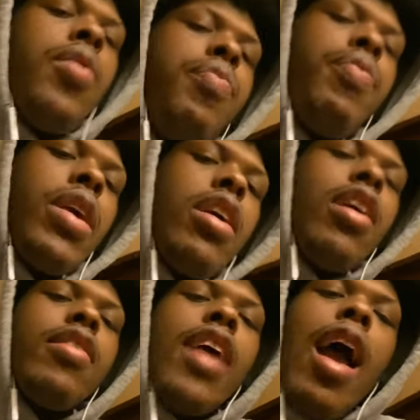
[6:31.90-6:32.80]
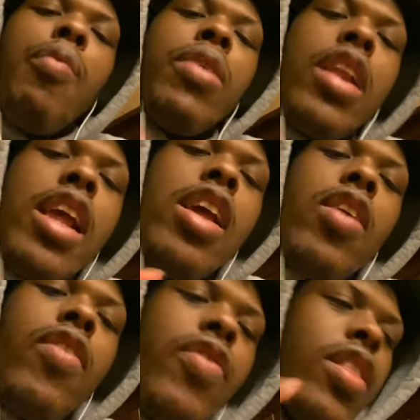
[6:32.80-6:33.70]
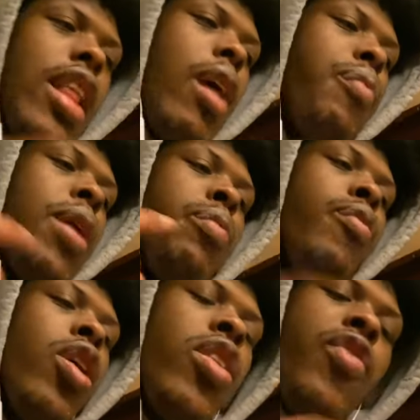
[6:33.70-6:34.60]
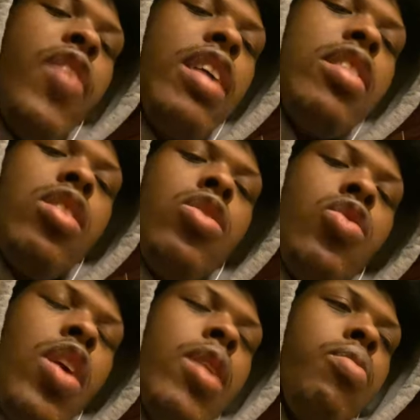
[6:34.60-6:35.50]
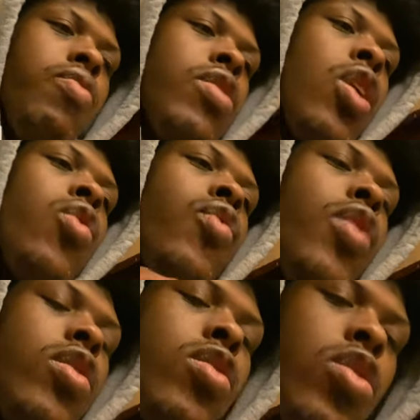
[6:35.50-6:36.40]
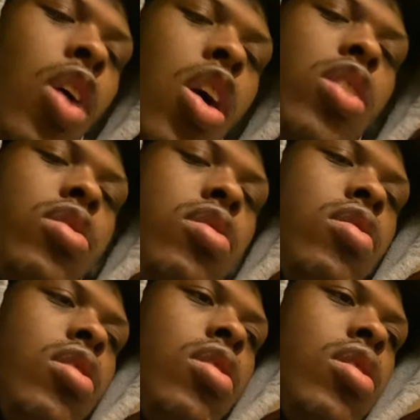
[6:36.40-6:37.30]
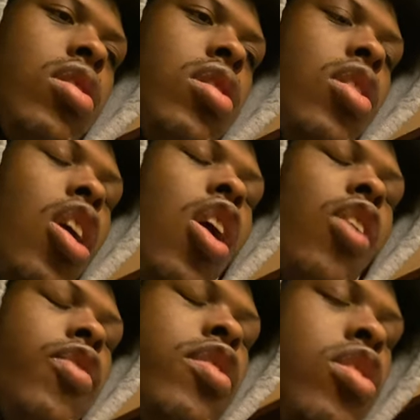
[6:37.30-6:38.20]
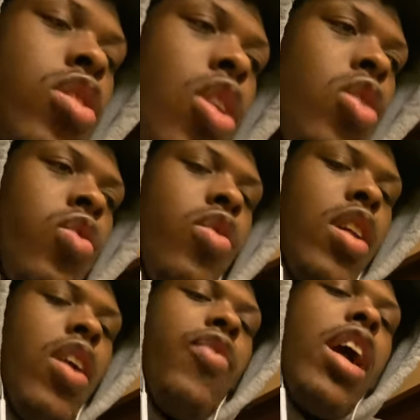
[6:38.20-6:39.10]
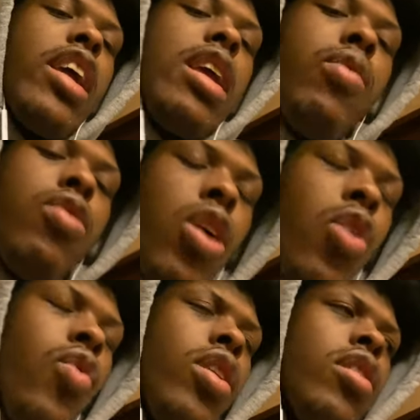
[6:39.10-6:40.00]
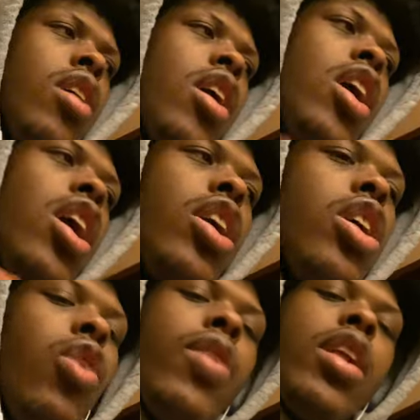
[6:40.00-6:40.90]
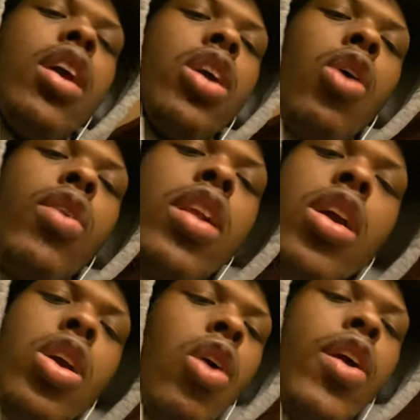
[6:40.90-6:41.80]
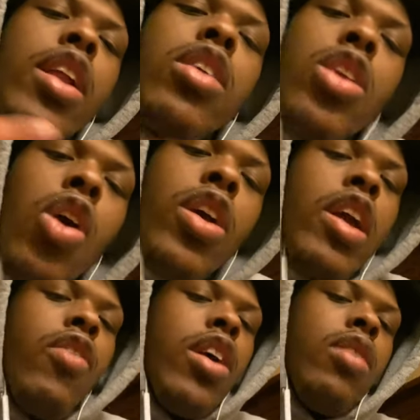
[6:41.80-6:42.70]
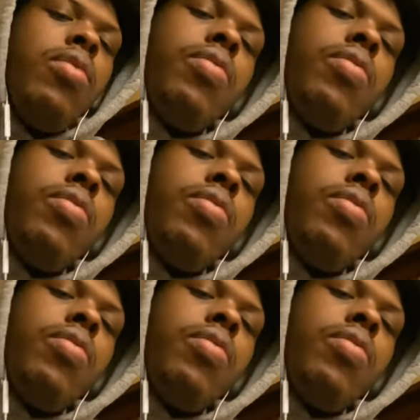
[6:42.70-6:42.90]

Because I believe that my motivation dream will start off soon if I keep going and going and going and going and don't give up.